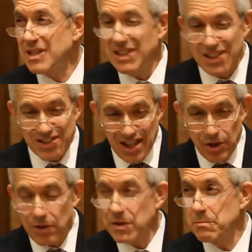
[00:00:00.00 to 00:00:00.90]
That's at the
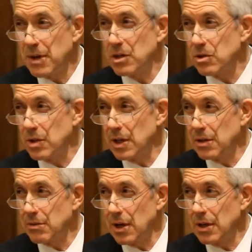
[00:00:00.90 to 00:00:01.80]
center of his ministry,
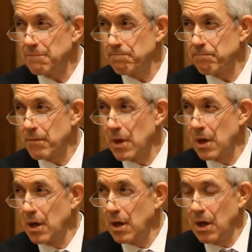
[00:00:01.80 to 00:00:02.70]
right?
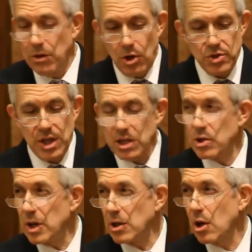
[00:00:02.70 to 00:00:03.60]
Those
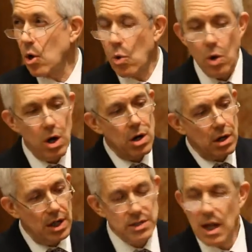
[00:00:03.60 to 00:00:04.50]
things are at the core.
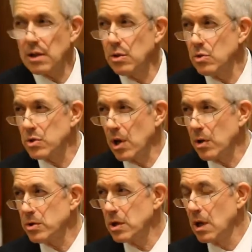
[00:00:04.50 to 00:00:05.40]
Let's not lose
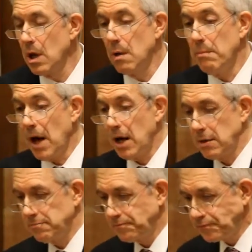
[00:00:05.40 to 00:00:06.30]
those.
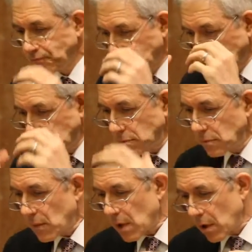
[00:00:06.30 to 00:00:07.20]
But
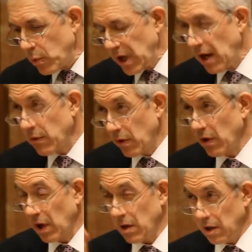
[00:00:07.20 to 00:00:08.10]

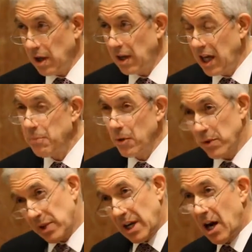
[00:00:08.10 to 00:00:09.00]
in keeping
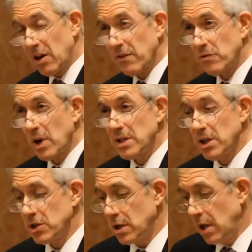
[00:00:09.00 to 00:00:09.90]
with the narrative of
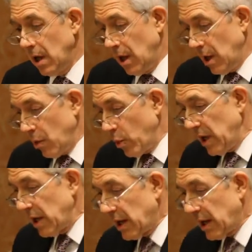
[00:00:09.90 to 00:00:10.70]
transition, we